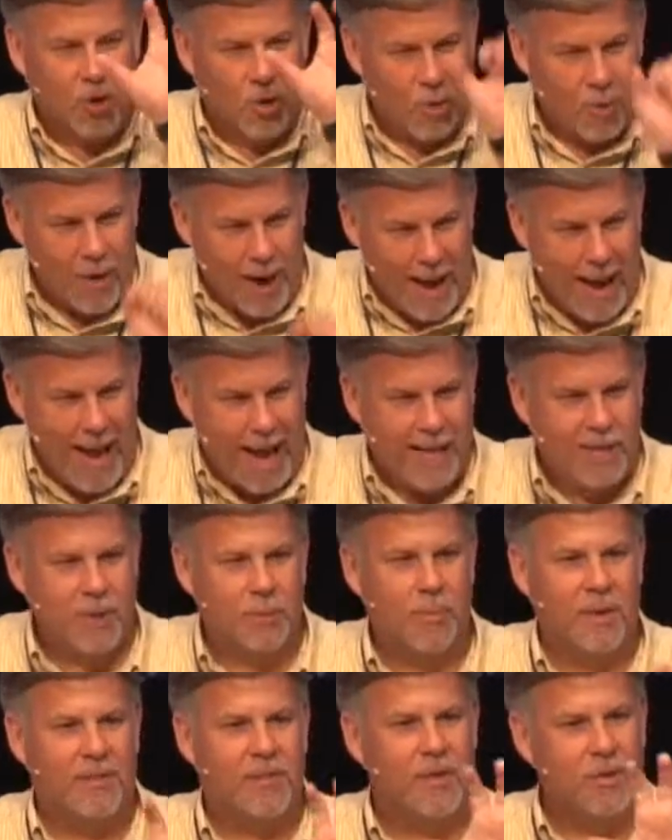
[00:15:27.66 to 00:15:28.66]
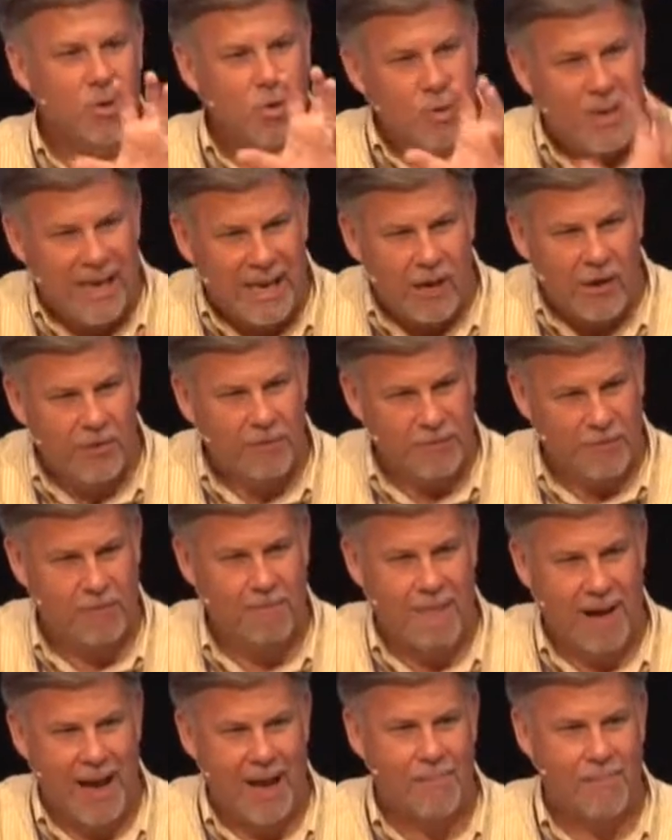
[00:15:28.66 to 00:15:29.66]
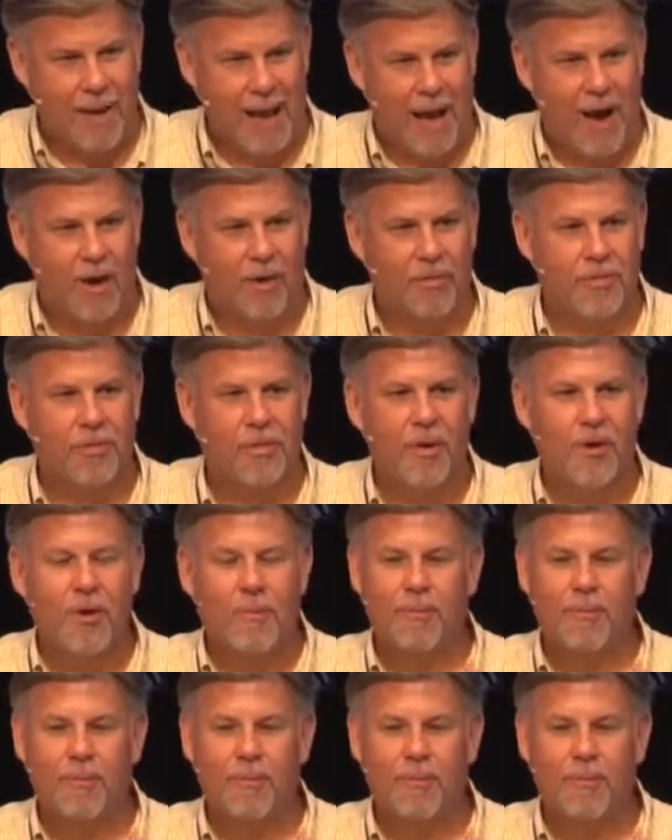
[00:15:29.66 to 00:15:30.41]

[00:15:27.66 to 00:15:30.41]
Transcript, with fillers: grasp and that you hear from my mouth